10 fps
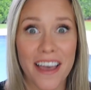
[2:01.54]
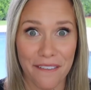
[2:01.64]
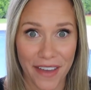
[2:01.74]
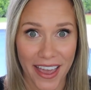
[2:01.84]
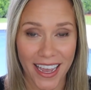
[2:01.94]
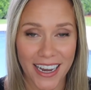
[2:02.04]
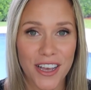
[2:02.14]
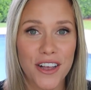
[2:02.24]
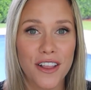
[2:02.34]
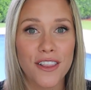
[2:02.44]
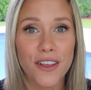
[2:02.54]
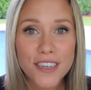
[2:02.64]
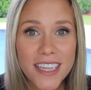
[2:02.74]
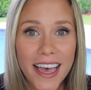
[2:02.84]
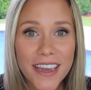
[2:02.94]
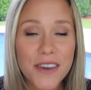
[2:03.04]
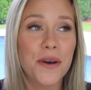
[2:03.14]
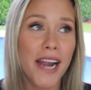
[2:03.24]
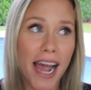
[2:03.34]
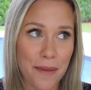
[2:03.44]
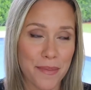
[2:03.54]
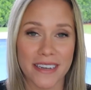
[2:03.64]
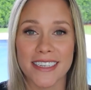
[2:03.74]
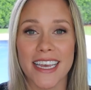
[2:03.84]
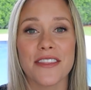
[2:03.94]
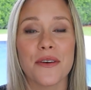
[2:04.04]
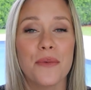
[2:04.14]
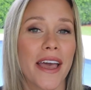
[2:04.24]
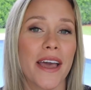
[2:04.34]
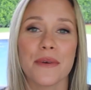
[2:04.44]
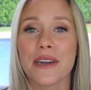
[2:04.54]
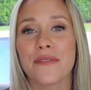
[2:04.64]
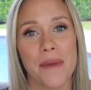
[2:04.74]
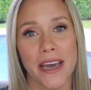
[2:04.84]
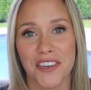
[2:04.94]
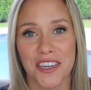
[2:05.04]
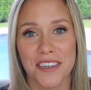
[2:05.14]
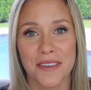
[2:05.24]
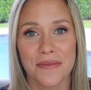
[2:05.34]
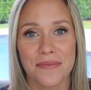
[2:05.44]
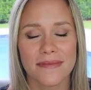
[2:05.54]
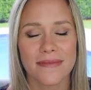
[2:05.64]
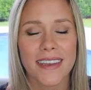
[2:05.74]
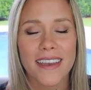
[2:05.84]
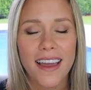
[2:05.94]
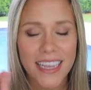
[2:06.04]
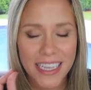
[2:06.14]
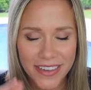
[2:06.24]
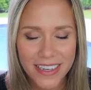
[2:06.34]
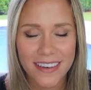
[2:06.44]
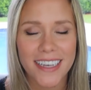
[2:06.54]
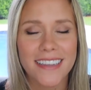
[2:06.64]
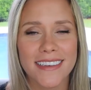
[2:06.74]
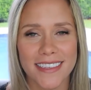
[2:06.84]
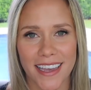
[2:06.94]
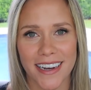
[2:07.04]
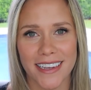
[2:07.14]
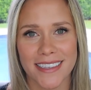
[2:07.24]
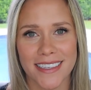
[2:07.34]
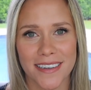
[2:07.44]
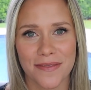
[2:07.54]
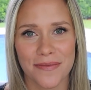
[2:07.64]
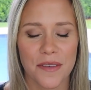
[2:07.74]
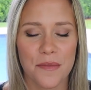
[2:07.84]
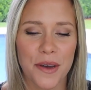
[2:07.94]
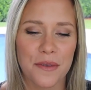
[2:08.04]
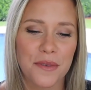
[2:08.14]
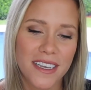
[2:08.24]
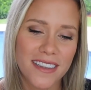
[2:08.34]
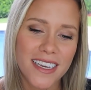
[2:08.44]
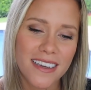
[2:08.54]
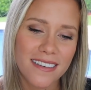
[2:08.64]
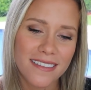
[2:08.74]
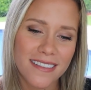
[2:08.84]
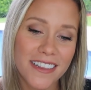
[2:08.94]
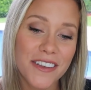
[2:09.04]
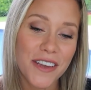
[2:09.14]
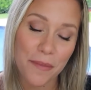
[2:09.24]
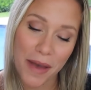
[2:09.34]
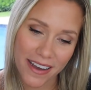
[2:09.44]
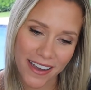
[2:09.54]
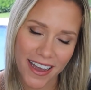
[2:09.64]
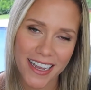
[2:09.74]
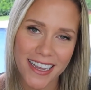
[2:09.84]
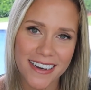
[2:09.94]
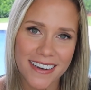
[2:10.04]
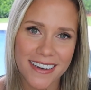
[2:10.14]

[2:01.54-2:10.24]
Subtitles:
of it looked like or happened in the way I would have imagined, not even in the slightest. But really, looking back at it,